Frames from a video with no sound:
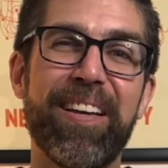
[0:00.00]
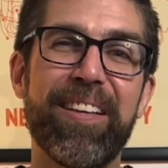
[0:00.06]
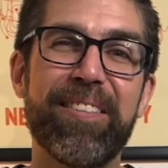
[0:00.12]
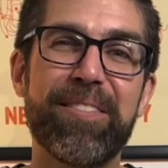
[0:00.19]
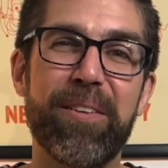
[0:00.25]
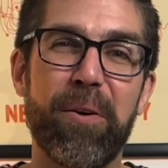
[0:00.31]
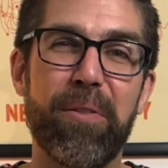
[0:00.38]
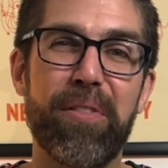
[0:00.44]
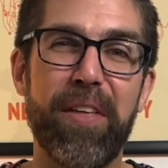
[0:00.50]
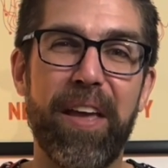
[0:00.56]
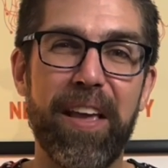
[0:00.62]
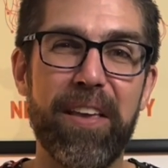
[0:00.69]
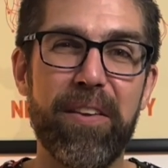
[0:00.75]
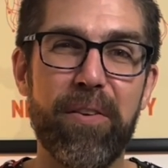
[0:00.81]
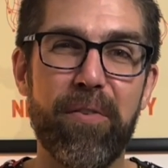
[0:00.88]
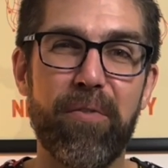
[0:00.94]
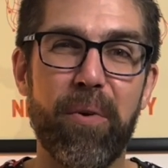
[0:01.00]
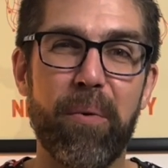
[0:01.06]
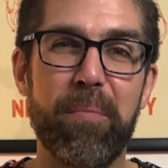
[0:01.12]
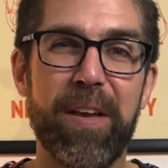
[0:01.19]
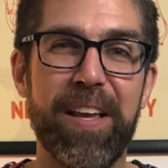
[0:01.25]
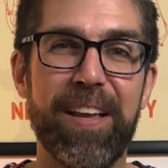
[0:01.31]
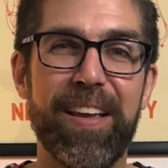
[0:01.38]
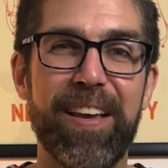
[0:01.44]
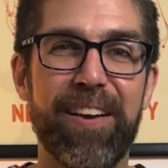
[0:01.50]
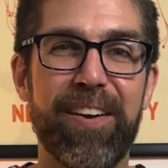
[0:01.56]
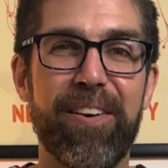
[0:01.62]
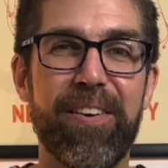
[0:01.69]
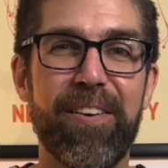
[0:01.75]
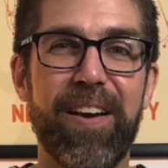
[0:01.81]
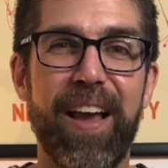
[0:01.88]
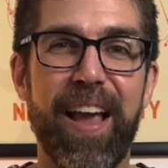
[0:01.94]
So thank you for being
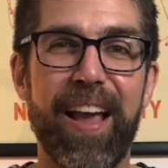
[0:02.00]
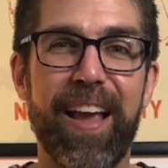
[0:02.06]
here.